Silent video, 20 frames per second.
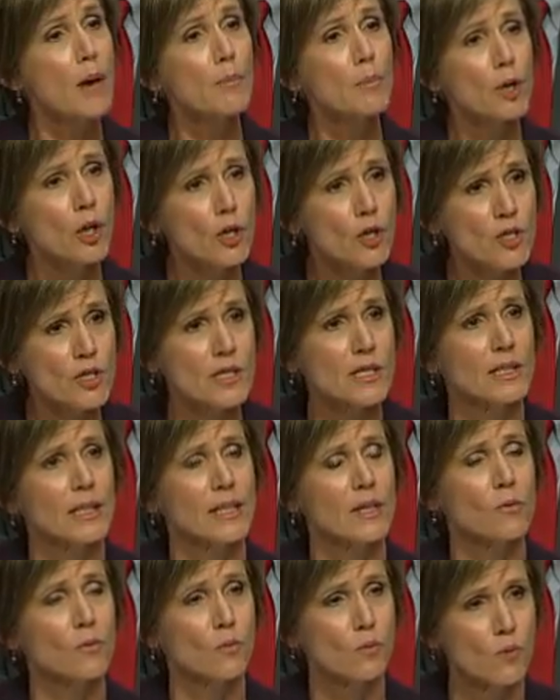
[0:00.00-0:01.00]

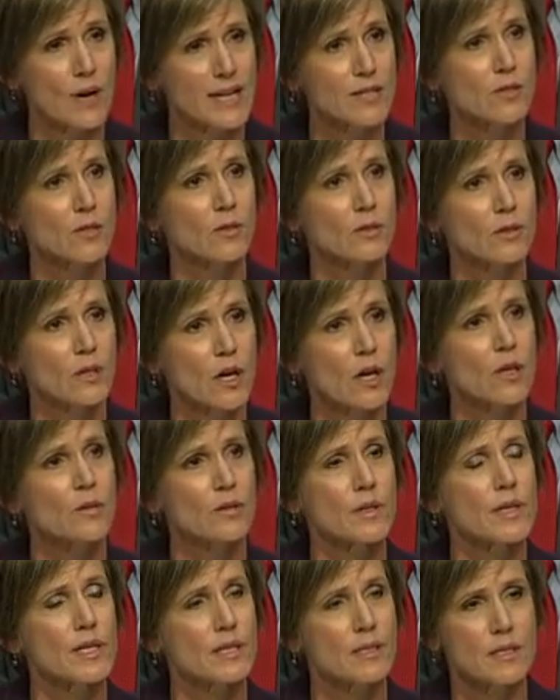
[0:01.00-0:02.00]
personally wrestled
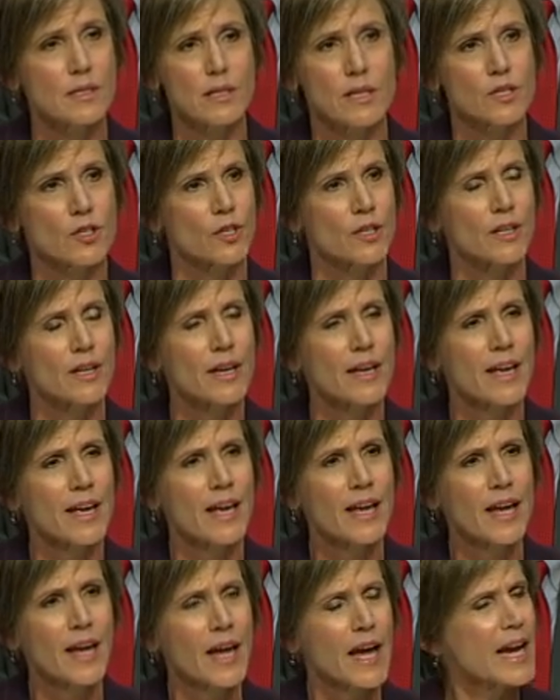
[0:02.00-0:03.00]
over this decision.
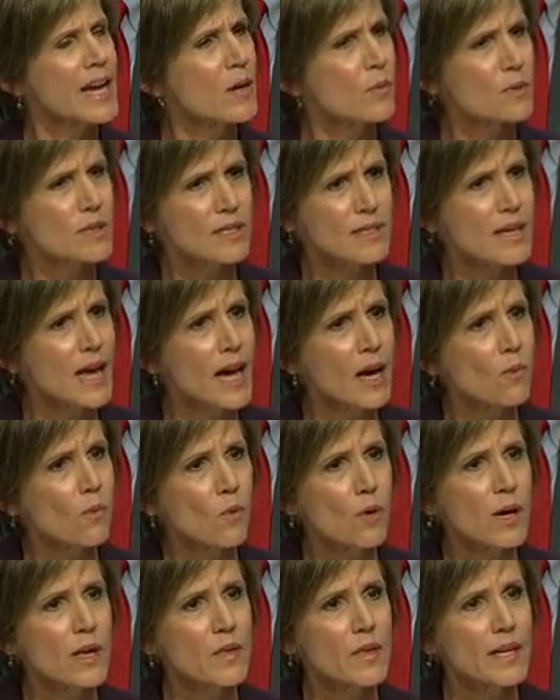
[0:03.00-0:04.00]
And it was not
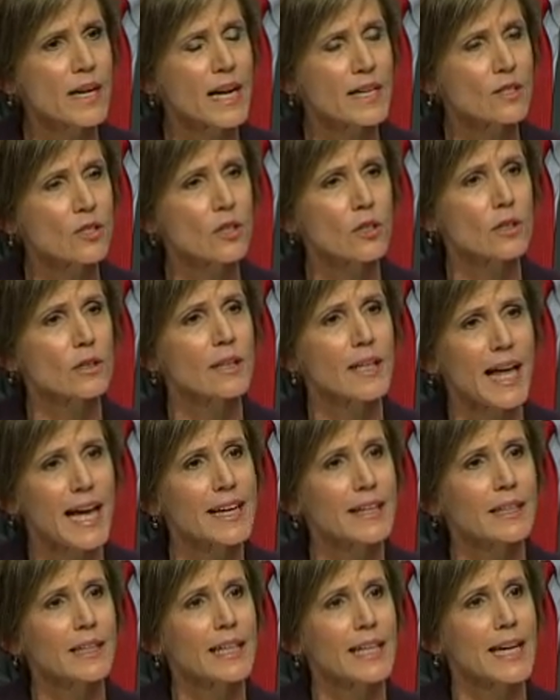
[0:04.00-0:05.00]
one that I took
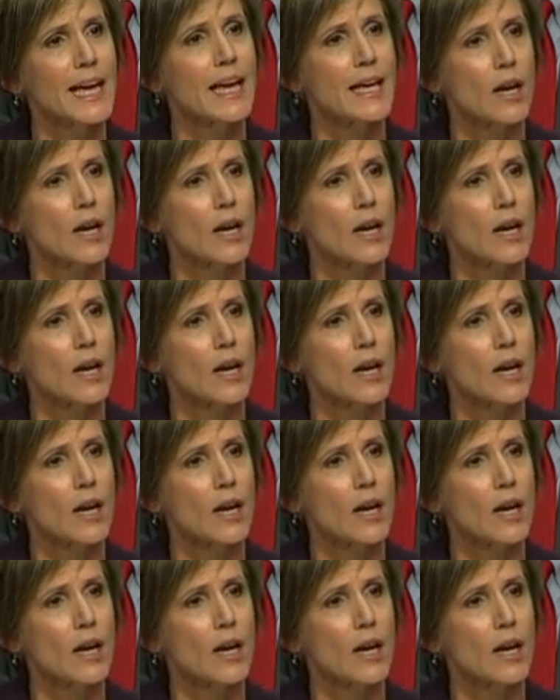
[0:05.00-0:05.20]
lightly at